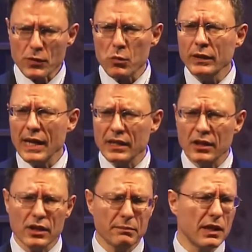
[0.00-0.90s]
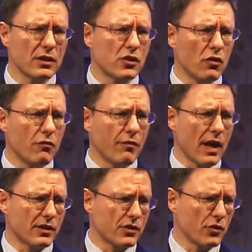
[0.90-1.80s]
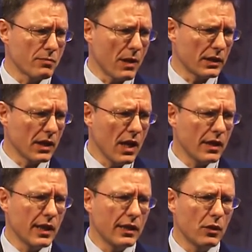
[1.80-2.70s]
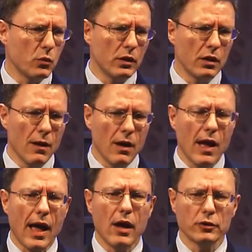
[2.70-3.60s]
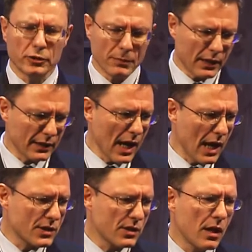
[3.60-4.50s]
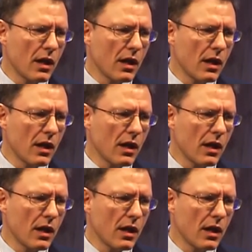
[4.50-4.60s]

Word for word: One day they're going to be so fast, so smart, that they will outsmart us.